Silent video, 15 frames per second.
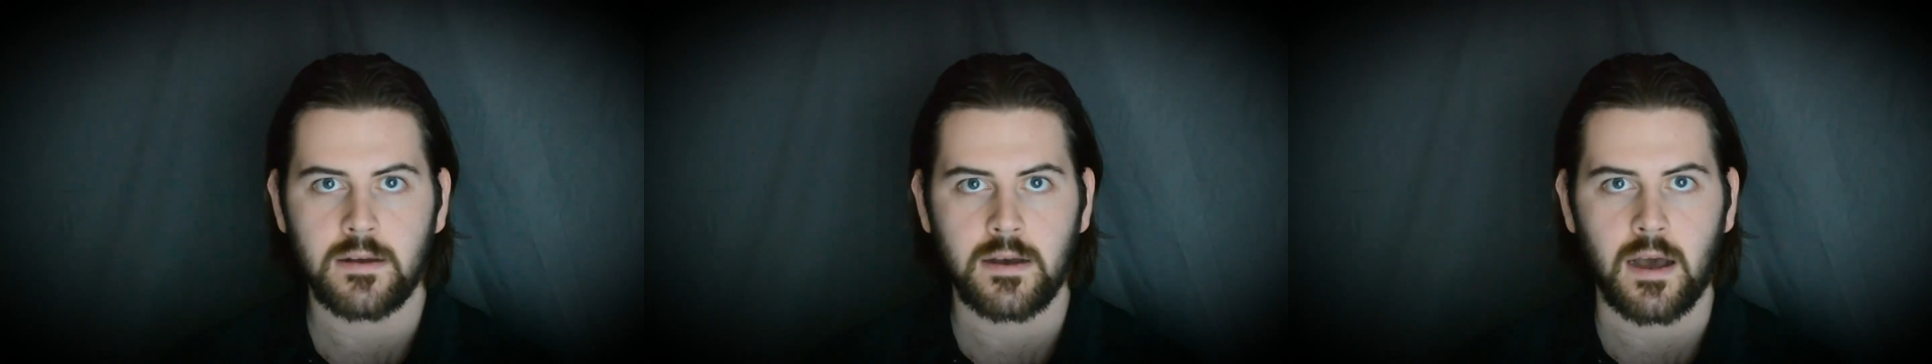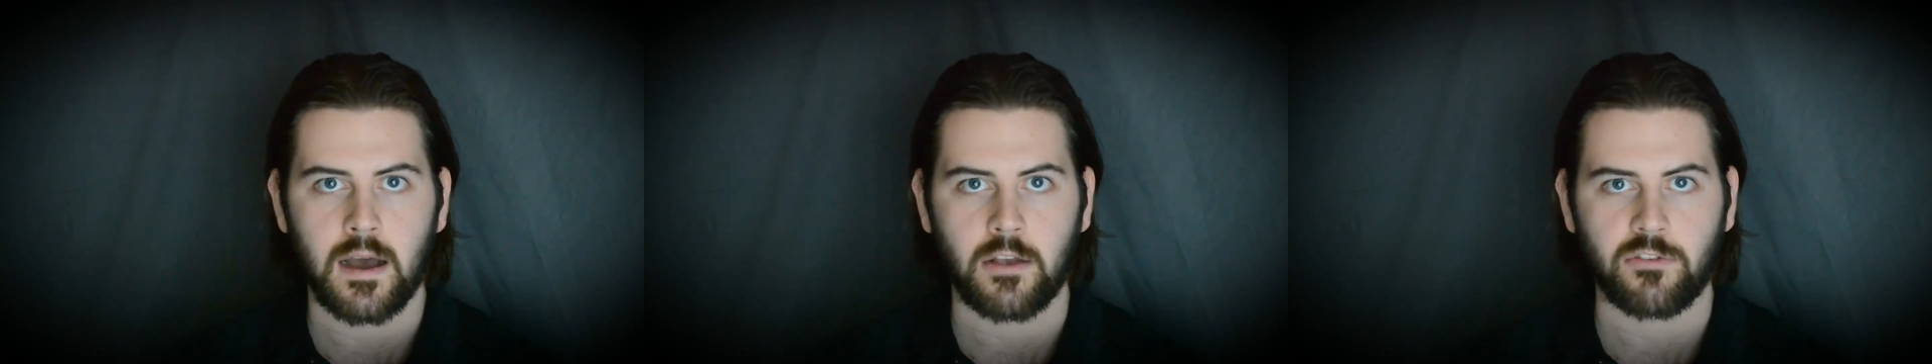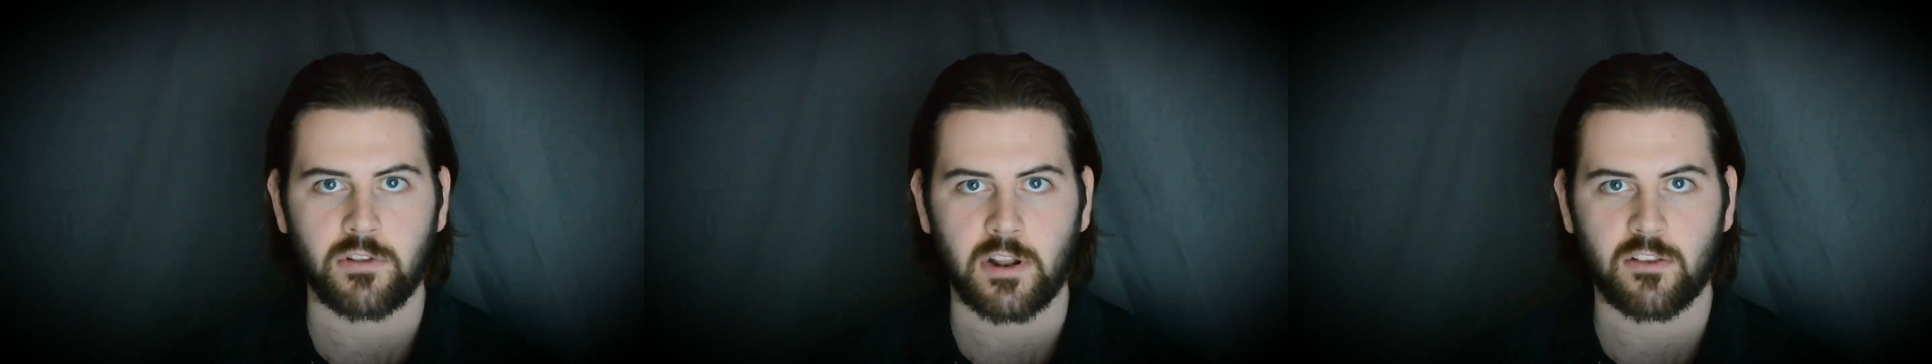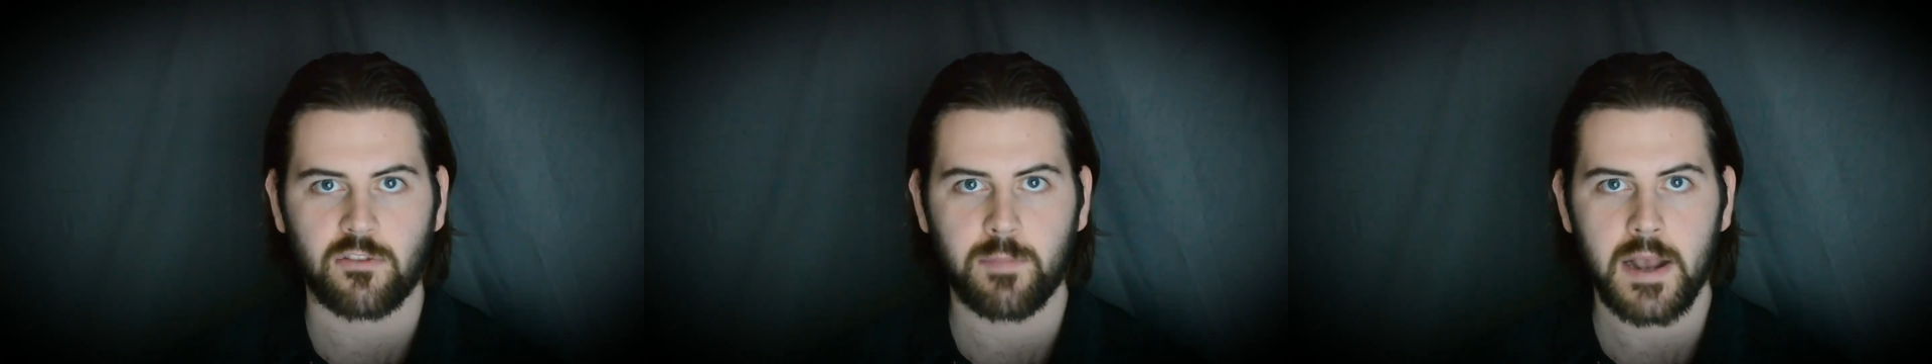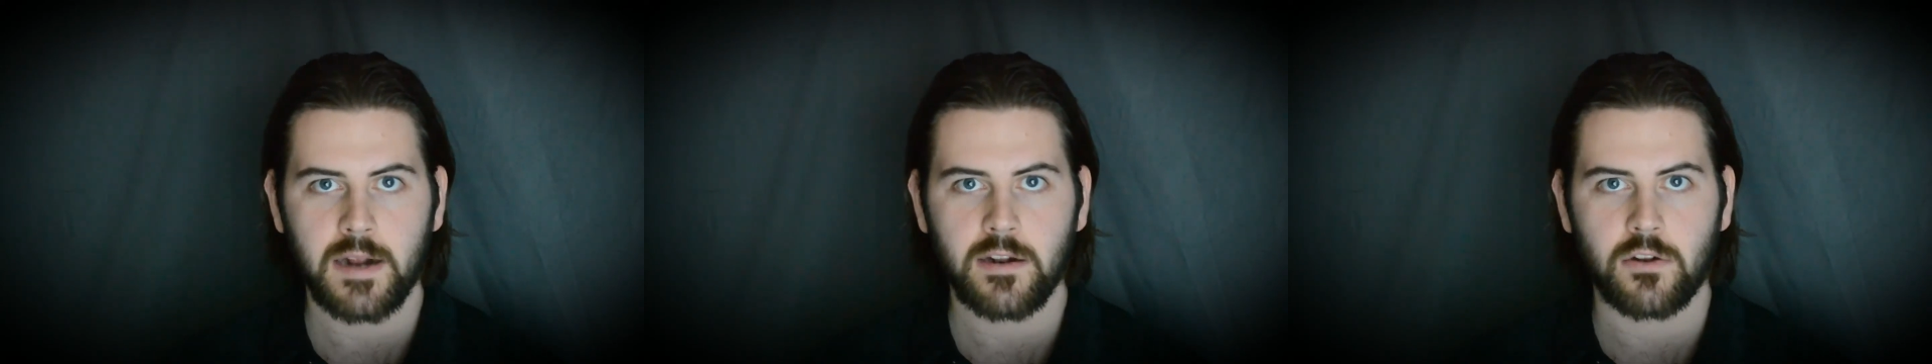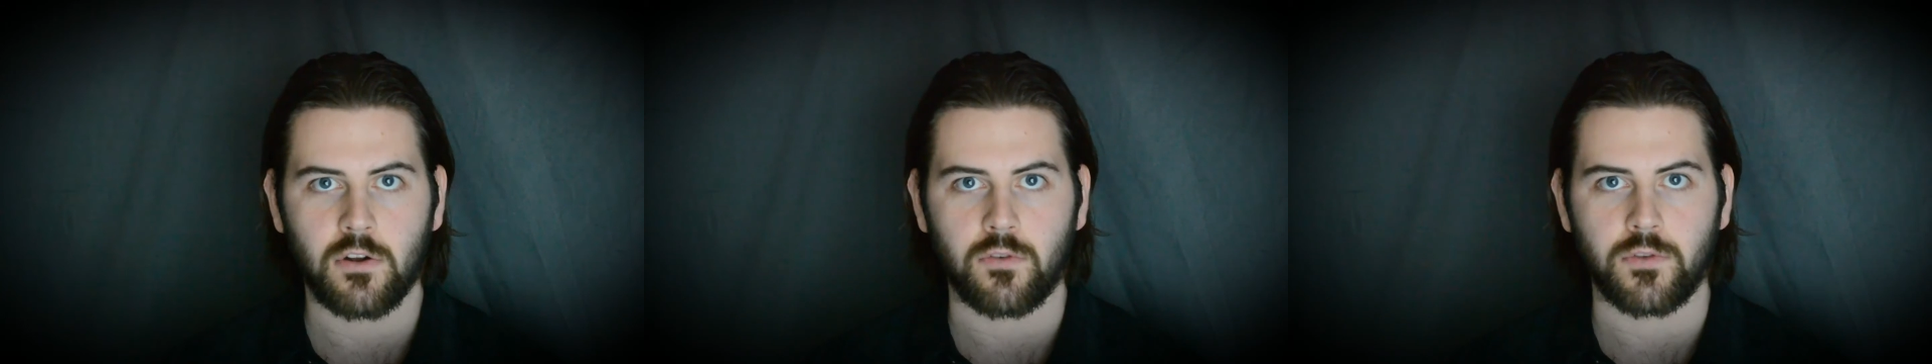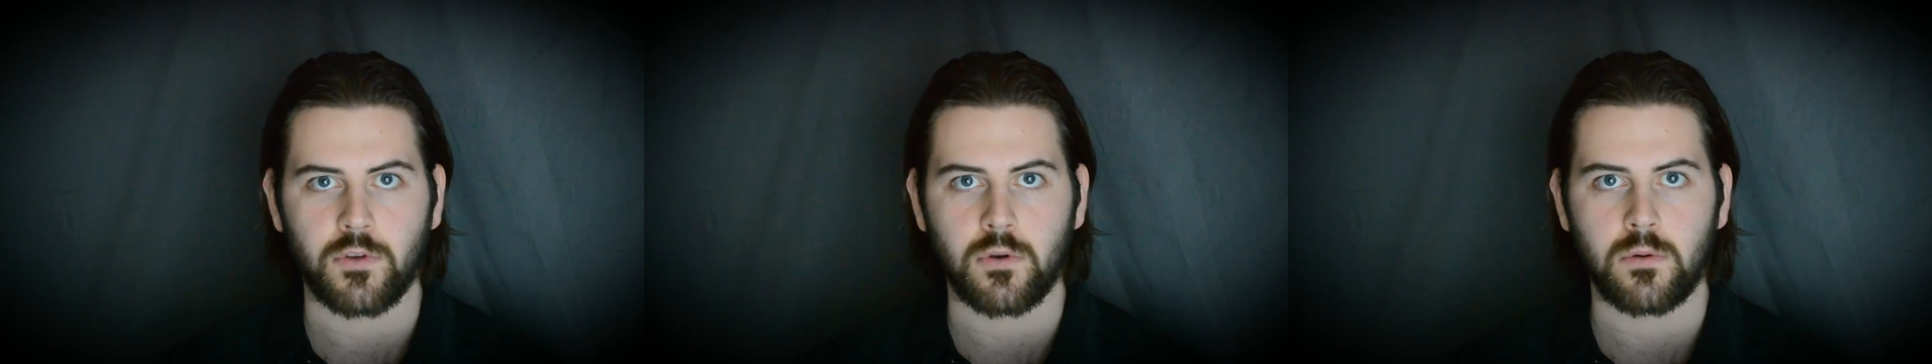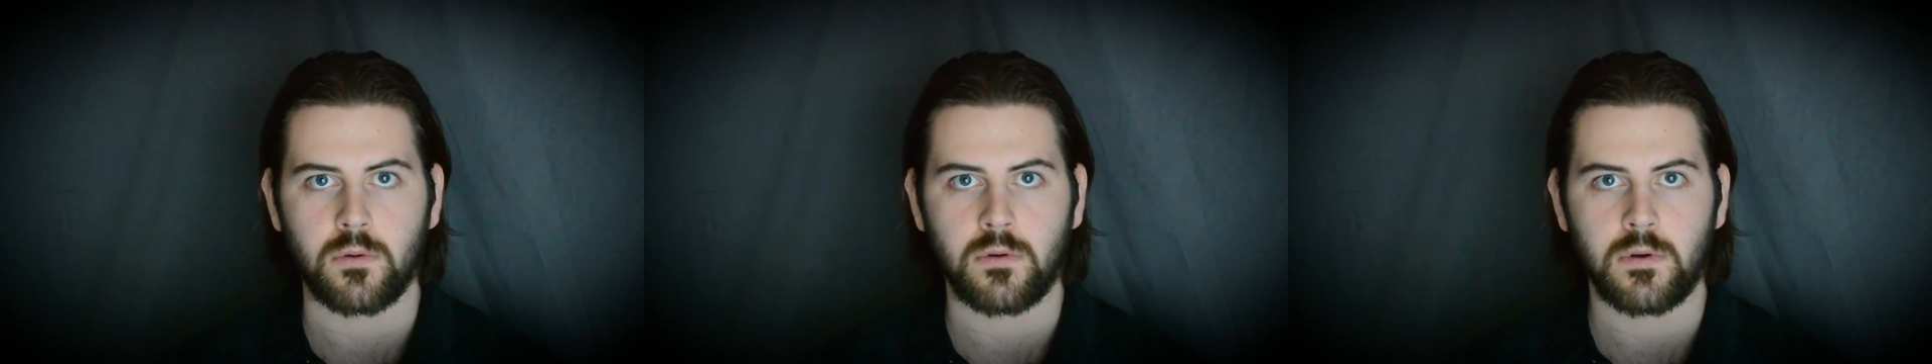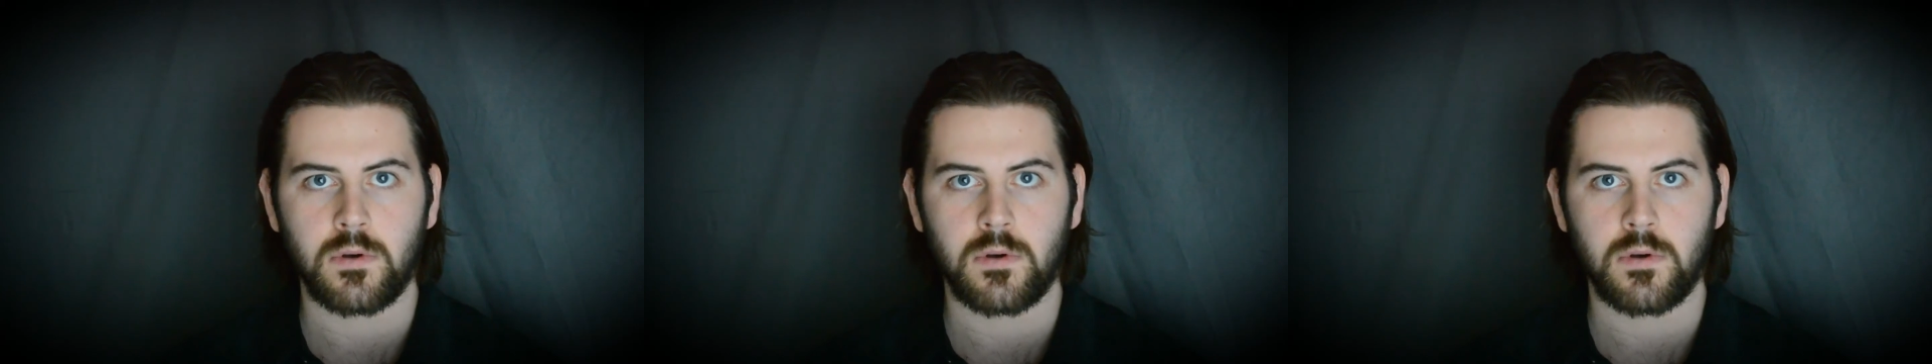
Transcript: I shall expect it of you,